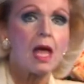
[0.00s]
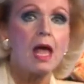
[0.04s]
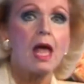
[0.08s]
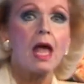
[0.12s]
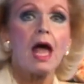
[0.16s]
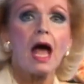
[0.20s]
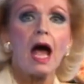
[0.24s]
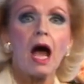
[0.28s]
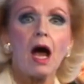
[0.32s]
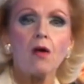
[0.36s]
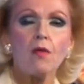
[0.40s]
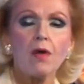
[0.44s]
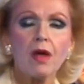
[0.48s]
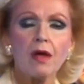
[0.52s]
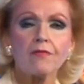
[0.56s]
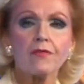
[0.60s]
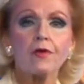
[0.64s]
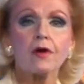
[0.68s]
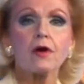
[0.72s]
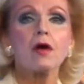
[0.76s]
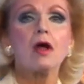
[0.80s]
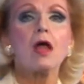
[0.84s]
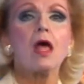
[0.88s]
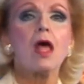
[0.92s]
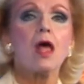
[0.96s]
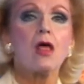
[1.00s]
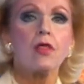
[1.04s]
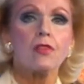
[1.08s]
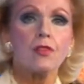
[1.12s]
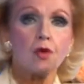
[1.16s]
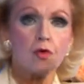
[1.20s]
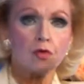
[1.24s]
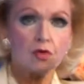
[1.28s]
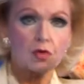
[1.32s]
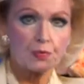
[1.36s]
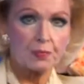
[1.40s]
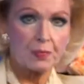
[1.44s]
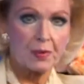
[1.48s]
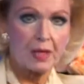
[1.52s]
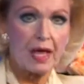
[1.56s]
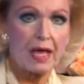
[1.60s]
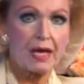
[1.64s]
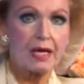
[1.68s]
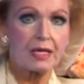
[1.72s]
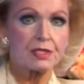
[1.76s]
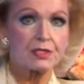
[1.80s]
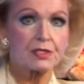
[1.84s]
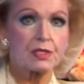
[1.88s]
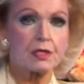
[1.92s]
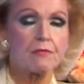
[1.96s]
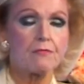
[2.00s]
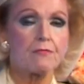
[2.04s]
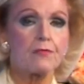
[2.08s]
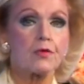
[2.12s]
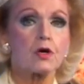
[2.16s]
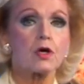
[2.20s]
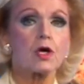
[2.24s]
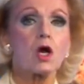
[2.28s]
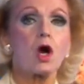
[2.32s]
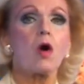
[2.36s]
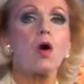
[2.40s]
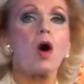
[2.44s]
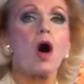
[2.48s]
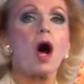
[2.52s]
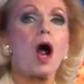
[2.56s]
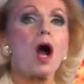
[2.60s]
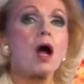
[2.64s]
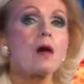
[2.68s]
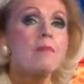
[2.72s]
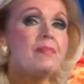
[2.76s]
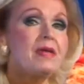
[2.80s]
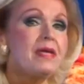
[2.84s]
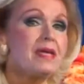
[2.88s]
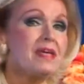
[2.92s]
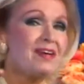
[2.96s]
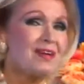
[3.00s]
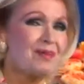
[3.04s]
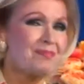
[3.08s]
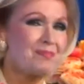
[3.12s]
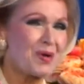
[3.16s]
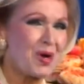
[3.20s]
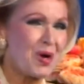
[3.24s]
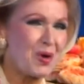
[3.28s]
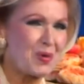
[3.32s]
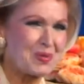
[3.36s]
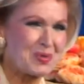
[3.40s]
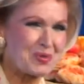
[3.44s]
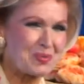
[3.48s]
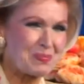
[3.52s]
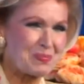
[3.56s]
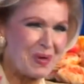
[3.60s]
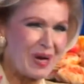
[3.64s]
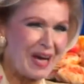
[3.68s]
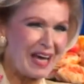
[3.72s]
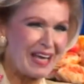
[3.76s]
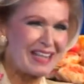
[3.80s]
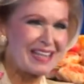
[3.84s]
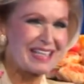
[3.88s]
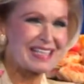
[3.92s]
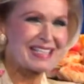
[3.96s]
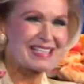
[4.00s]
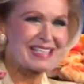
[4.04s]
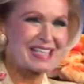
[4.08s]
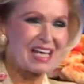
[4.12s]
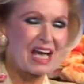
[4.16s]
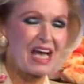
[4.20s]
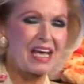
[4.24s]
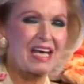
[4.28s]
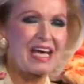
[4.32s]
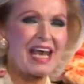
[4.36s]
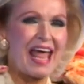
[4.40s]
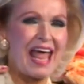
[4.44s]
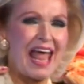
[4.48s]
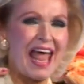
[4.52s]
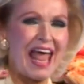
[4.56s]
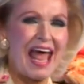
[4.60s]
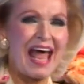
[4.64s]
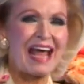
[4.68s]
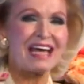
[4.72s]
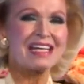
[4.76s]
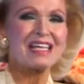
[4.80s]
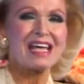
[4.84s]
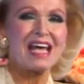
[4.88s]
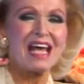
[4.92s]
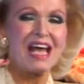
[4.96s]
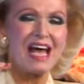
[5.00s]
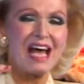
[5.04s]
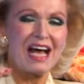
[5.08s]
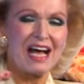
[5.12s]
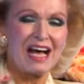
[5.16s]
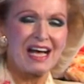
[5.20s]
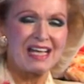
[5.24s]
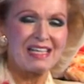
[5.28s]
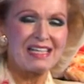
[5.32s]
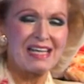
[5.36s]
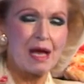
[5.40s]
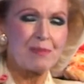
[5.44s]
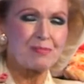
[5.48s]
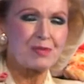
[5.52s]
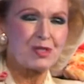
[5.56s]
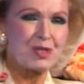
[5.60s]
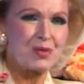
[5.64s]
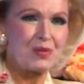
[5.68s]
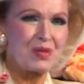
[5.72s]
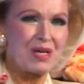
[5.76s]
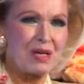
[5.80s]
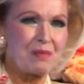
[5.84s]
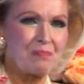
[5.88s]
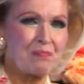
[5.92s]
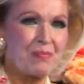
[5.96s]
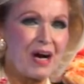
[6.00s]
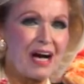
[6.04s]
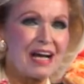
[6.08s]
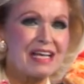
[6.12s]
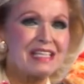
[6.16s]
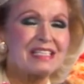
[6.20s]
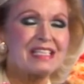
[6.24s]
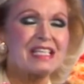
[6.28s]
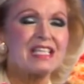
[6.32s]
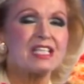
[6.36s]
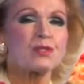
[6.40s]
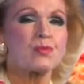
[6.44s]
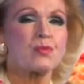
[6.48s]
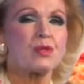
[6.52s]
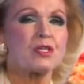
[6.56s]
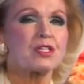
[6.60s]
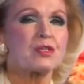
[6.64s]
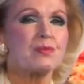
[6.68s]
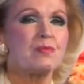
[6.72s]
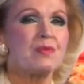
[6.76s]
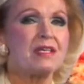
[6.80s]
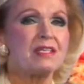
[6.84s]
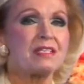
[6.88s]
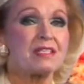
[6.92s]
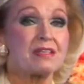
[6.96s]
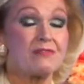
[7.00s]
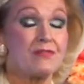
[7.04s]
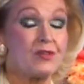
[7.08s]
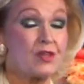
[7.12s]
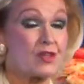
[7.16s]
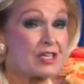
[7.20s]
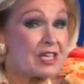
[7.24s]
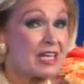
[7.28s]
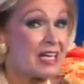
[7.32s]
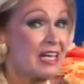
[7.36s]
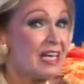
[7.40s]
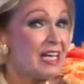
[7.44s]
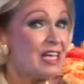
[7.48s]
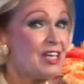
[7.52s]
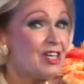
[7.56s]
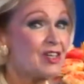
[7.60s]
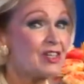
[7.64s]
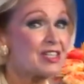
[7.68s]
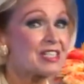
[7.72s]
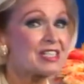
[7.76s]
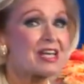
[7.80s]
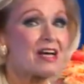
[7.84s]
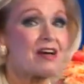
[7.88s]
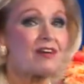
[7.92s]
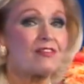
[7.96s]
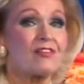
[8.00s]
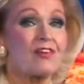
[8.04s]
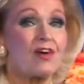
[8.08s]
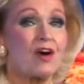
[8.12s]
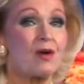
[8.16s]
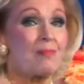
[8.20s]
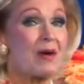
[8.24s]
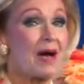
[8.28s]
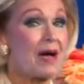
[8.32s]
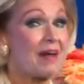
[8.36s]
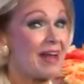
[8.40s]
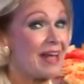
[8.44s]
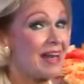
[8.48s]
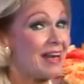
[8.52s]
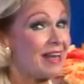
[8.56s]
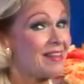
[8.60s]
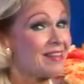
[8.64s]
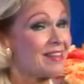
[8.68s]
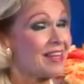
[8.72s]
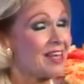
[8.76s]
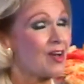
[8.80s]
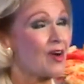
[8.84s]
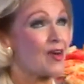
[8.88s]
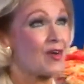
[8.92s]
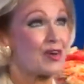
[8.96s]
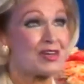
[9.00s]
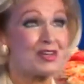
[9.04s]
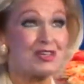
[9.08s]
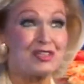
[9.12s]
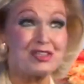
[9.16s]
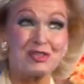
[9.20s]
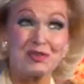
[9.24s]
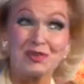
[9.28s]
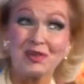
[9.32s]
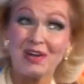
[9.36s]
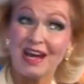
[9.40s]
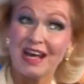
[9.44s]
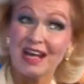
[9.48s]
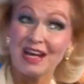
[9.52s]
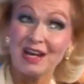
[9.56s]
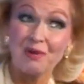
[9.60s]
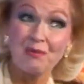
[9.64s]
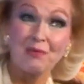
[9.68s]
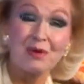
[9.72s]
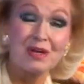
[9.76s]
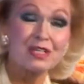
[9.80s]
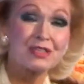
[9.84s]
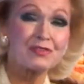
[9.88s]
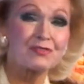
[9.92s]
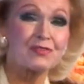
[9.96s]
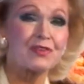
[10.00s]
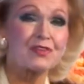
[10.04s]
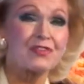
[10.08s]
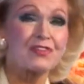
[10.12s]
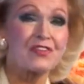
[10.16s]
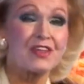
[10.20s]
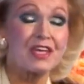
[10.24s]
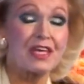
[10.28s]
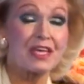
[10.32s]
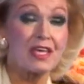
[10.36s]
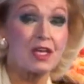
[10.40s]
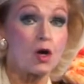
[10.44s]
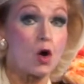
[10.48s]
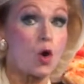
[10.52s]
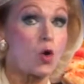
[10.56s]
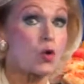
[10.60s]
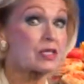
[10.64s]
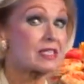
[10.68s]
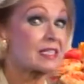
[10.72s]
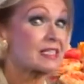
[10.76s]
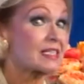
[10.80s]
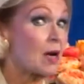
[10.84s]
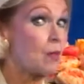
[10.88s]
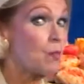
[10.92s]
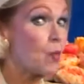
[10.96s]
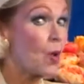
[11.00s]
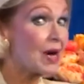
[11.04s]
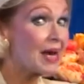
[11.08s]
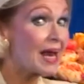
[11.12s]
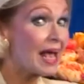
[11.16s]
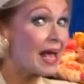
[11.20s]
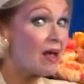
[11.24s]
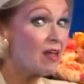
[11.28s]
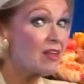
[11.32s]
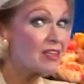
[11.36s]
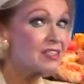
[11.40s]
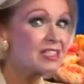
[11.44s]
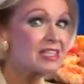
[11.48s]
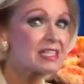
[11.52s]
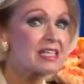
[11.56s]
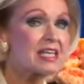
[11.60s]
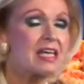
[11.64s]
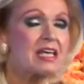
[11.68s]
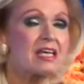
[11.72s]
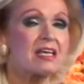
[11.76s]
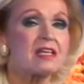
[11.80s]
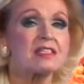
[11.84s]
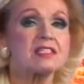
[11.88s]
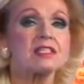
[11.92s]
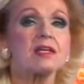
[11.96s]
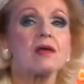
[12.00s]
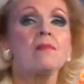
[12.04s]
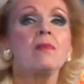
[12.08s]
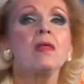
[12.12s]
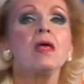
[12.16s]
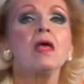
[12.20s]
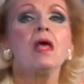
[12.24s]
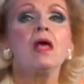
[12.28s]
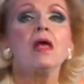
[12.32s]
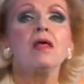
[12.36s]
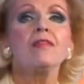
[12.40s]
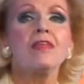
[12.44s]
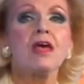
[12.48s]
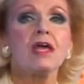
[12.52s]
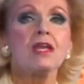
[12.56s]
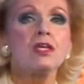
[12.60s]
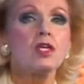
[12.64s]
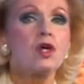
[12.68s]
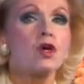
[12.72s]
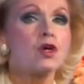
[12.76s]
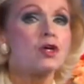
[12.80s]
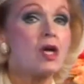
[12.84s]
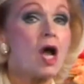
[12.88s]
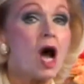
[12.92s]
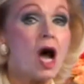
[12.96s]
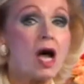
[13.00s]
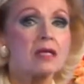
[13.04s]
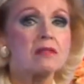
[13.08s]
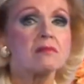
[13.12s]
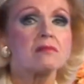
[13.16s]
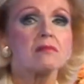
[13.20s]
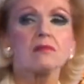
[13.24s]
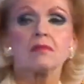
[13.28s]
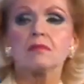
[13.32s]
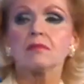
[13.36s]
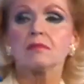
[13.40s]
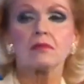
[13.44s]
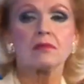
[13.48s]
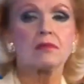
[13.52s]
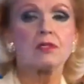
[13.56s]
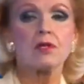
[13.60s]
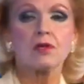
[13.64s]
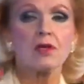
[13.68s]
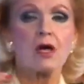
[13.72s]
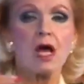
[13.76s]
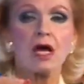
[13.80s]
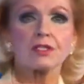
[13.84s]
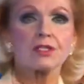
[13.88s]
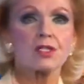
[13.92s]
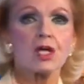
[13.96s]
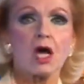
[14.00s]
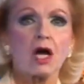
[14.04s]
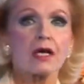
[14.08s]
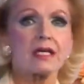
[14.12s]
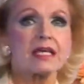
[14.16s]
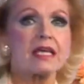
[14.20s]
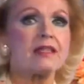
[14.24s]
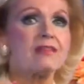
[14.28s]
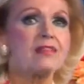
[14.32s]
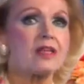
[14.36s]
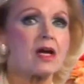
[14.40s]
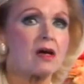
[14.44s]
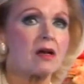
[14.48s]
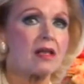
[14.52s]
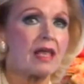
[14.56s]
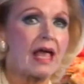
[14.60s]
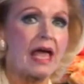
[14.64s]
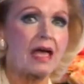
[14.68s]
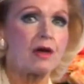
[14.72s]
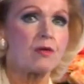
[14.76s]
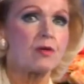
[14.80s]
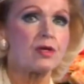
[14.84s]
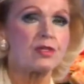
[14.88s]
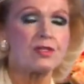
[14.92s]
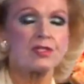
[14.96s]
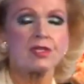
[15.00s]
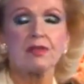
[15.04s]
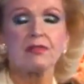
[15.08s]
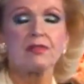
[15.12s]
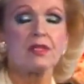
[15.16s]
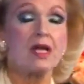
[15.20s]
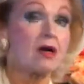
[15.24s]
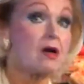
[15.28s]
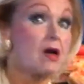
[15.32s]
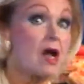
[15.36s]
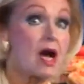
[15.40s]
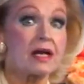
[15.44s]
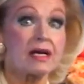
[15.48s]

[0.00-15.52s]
However, those planets in Virgo are being opposed by the Sun and uh, Neptune in Pisces, which means if you're kidding yourself about anything or you're doing any wishful thinking or someone else is, then you're not, you're not talking their language and they're not